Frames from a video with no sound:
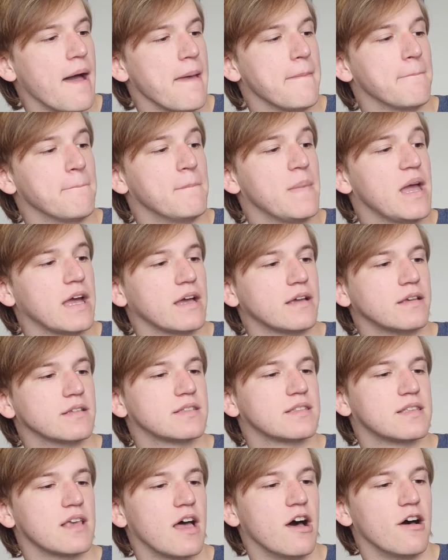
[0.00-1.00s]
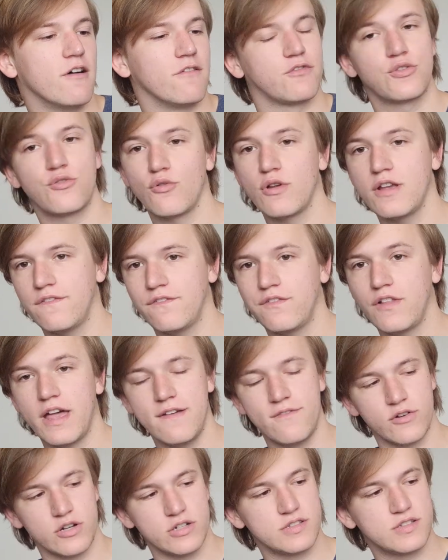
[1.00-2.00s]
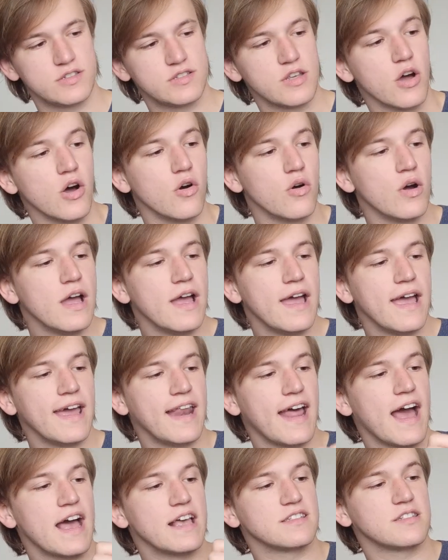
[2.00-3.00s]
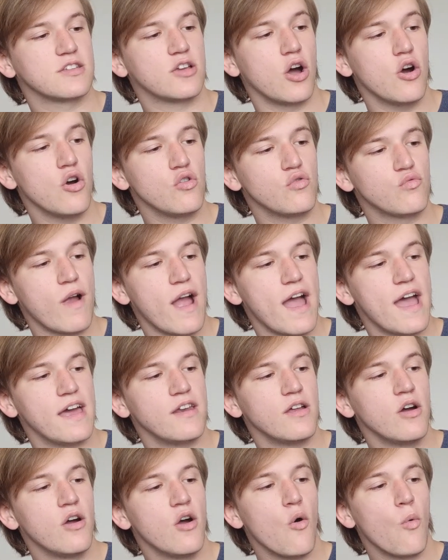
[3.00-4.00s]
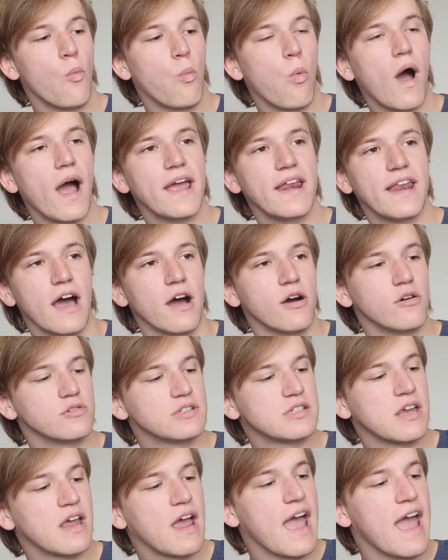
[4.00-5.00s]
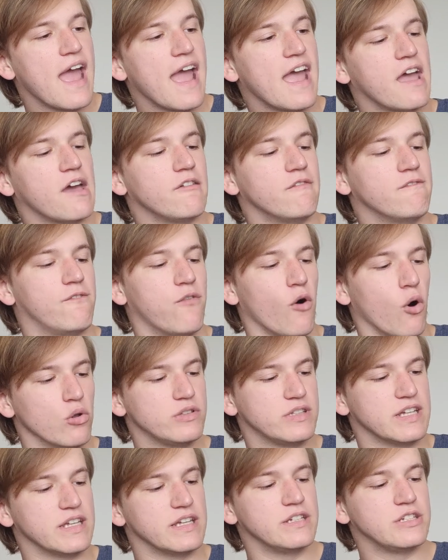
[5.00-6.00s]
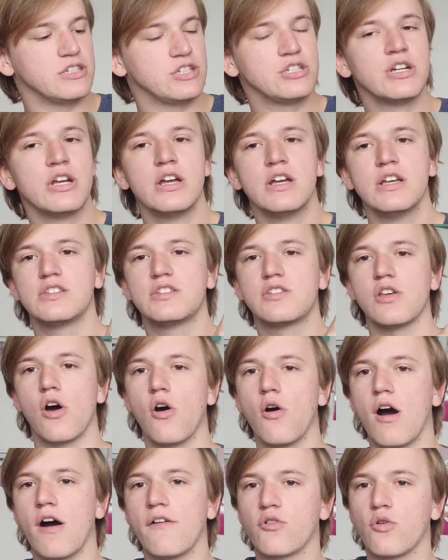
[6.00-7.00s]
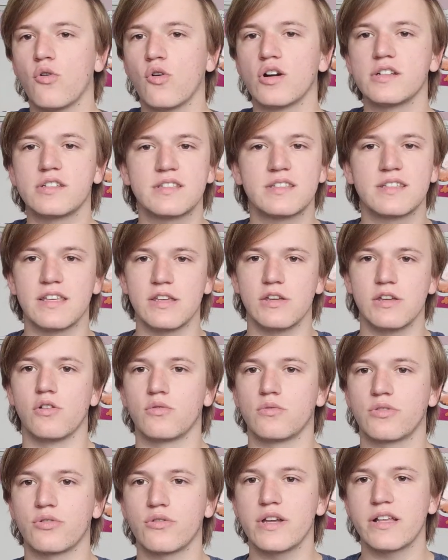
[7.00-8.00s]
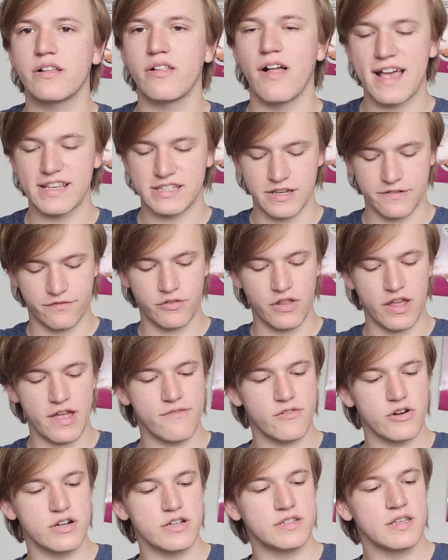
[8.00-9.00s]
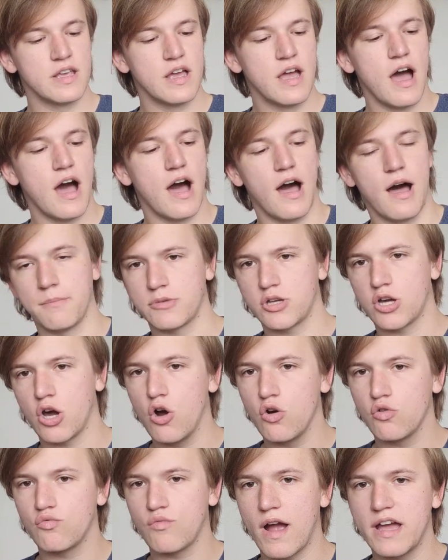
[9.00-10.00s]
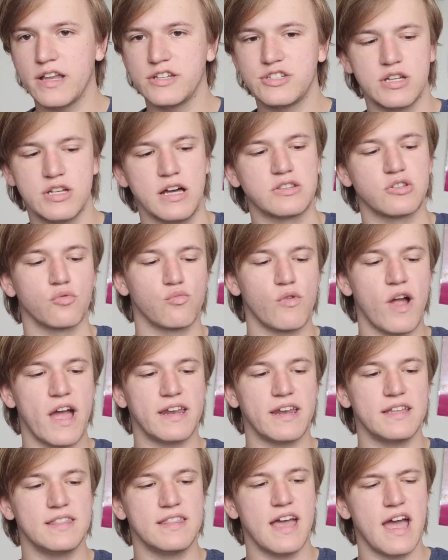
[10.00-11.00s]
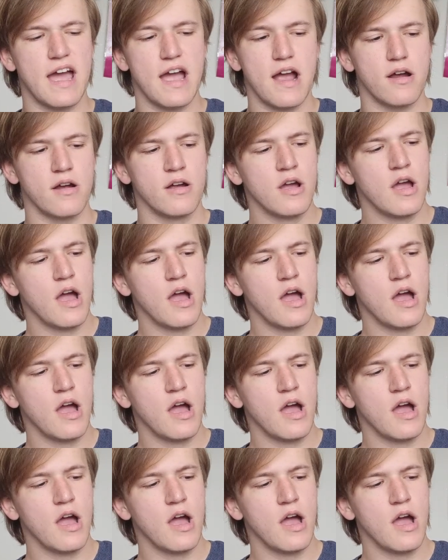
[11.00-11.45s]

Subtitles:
mix of 3 flavors. So it has Code Red, Whiteout, and Voltage. So, of course, you know, 3 classic flavors. Code Red, you got the red in there.